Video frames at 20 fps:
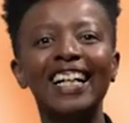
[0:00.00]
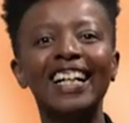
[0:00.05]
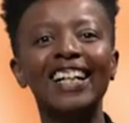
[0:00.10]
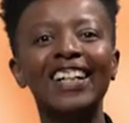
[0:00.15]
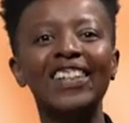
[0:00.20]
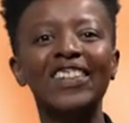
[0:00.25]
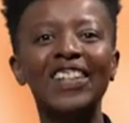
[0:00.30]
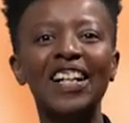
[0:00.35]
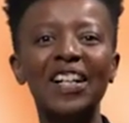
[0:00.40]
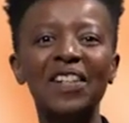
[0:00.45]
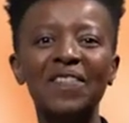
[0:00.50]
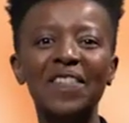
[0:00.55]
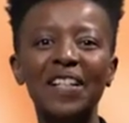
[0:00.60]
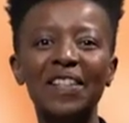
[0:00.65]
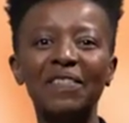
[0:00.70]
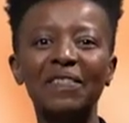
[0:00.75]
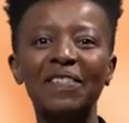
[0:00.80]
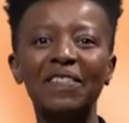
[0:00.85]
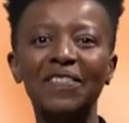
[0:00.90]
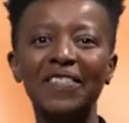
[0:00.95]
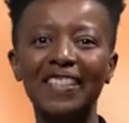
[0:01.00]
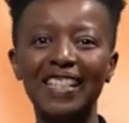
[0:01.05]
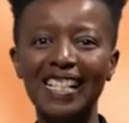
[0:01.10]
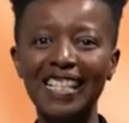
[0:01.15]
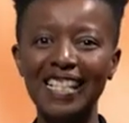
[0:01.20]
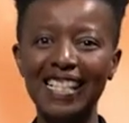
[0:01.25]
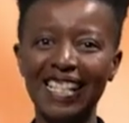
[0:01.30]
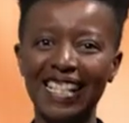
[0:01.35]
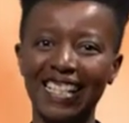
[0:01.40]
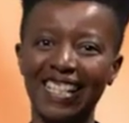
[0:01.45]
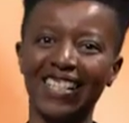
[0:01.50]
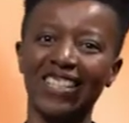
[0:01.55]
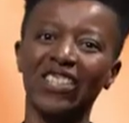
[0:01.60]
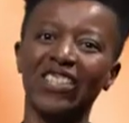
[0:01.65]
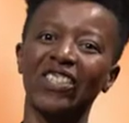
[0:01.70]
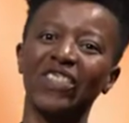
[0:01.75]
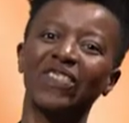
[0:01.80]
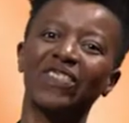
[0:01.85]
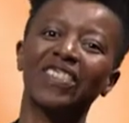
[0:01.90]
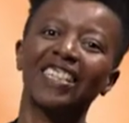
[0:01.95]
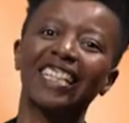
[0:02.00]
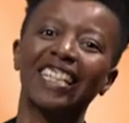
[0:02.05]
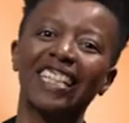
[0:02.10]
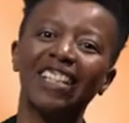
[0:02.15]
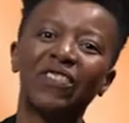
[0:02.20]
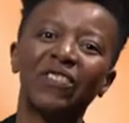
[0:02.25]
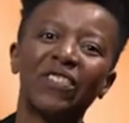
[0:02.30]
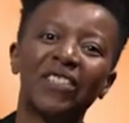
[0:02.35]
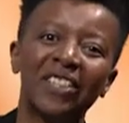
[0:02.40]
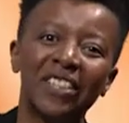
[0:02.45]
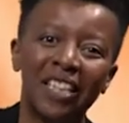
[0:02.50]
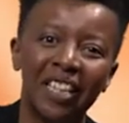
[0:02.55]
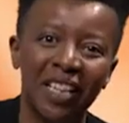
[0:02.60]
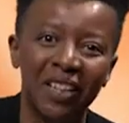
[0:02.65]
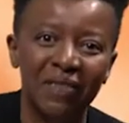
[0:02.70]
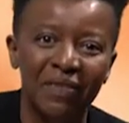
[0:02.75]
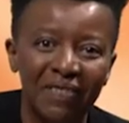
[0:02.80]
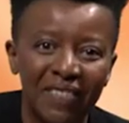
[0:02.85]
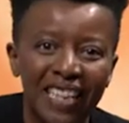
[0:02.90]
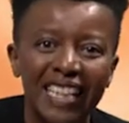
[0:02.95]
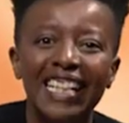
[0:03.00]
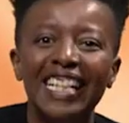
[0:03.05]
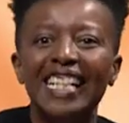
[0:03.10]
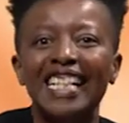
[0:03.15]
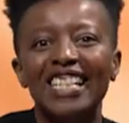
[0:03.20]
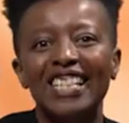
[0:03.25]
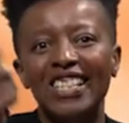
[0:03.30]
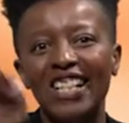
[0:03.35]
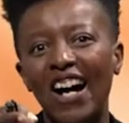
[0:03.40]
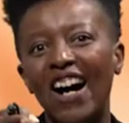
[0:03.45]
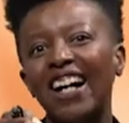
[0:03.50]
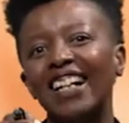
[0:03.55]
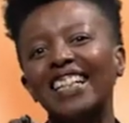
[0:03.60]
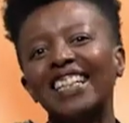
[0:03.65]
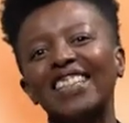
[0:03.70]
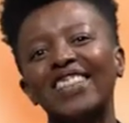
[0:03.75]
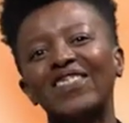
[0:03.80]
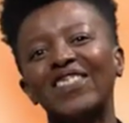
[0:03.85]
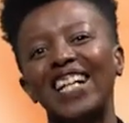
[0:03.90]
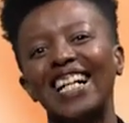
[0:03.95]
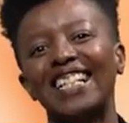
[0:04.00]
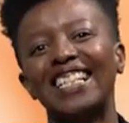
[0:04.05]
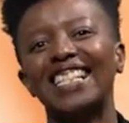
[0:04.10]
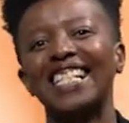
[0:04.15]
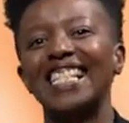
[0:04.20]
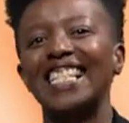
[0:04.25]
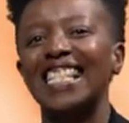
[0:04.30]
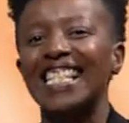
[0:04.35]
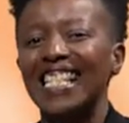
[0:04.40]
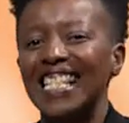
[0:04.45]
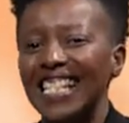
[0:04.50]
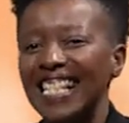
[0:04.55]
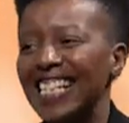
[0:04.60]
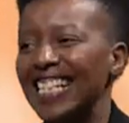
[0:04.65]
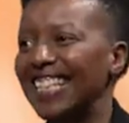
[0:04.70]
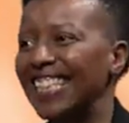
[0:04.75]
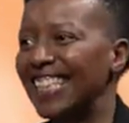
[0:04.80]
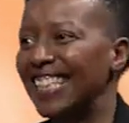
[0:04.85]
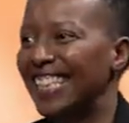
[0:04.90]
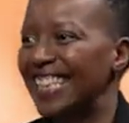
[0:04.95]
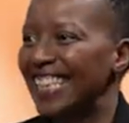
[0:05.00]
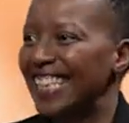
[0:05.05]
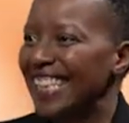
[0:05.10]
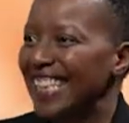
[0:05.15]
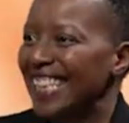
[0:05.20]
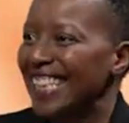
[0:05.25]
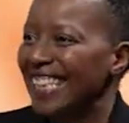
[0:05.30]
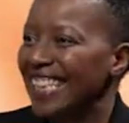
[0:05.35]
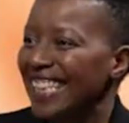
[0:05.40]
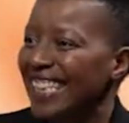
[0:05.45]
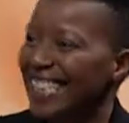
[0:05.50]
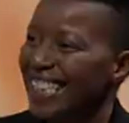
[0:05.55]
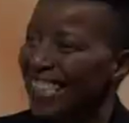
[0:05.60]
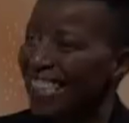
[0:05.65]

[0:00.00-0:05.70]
All right, my people, let's take a short break, and we'll keep talking about this. You and